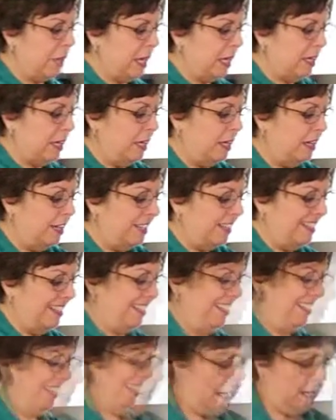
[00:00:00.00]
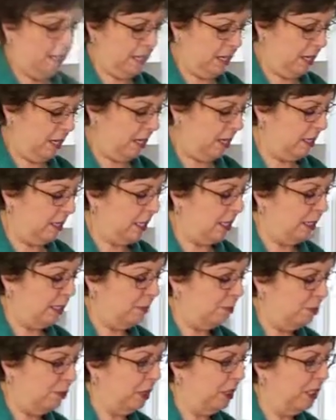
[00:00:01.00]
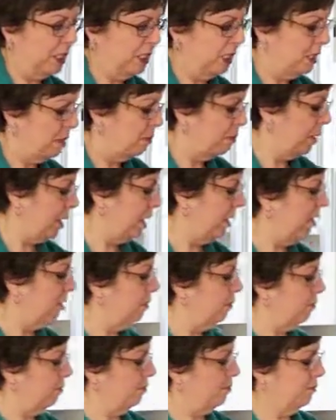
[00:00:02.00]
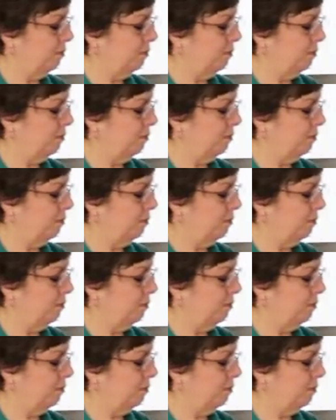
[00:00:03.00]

back on, and let's bring this up here.